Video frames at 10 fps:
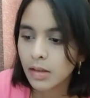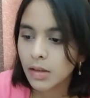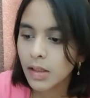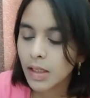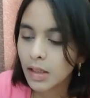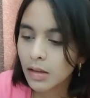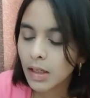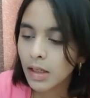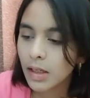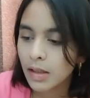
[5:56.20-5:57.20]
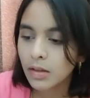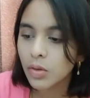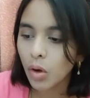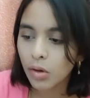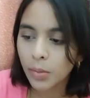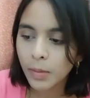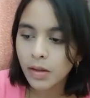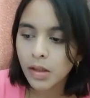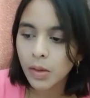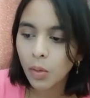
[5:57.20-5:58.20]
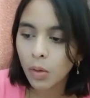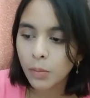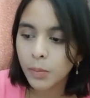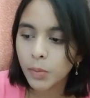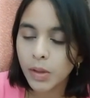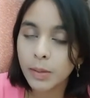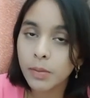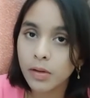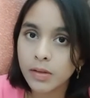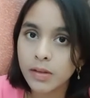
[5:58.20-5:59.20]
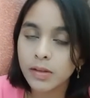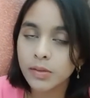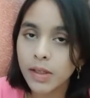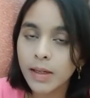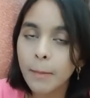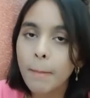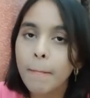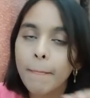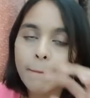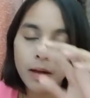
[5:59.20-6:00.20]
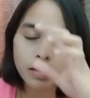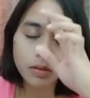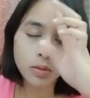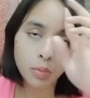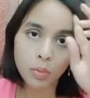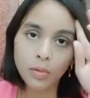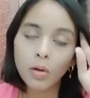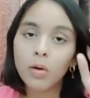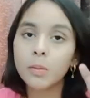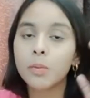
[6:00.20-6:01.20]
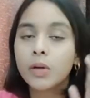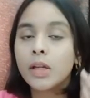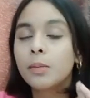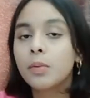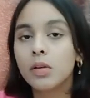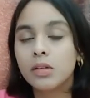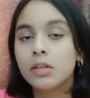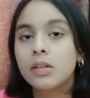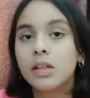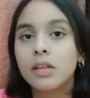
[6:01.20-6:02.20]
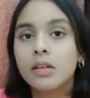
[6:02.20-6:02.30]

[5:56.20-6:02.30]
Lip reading: So the next thing is documents and onboarding process, right? So the whole onboarding process is